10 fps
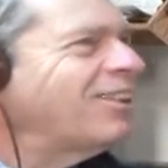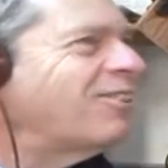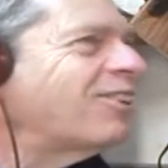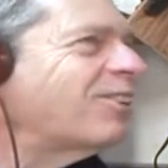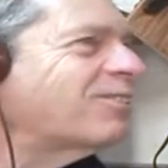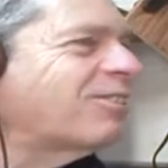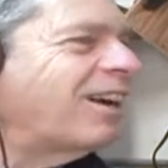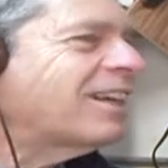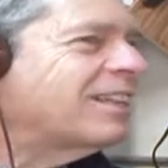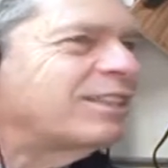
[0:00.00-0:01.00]
Or
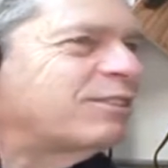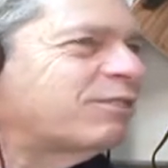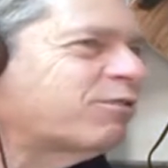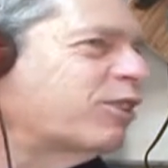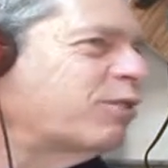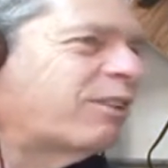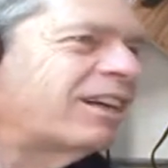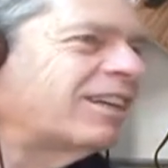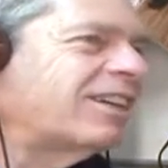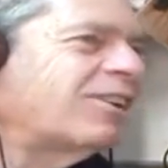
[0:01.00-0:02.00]
Rockland Free
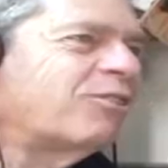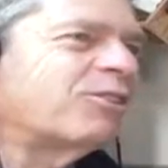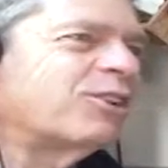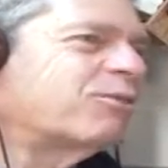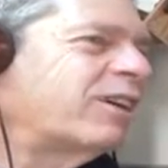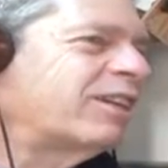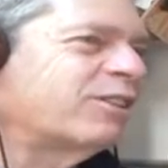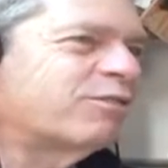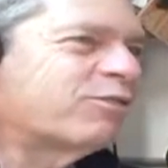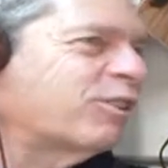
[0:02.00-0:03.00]
Radio, or
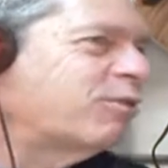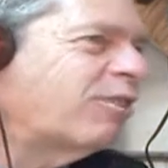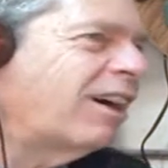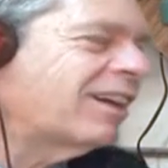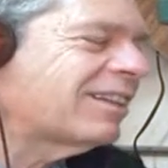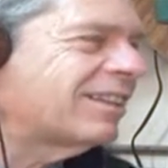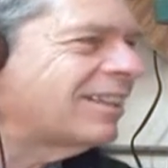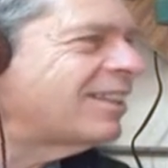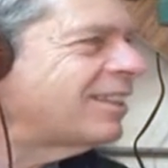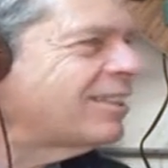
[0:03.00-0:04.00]
Radio Free
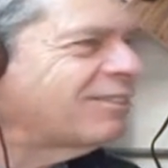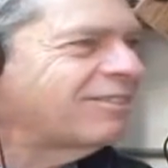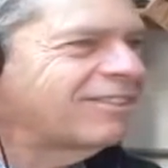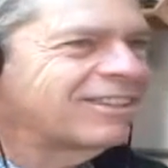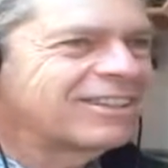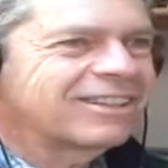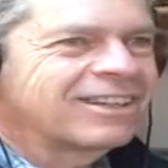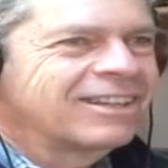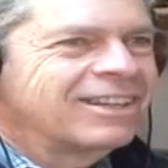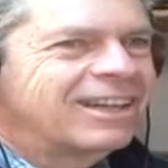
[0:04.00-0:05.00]
Rockland, or
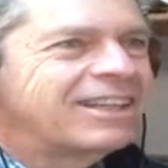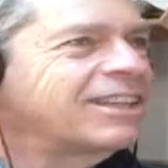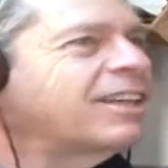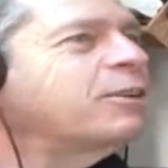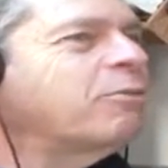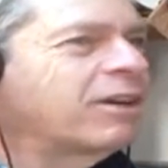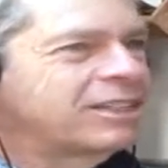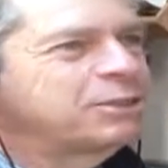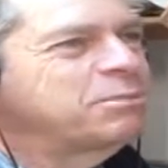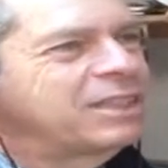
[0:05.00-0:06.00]
anything you want
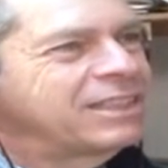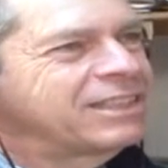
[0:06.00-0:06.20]
it to be.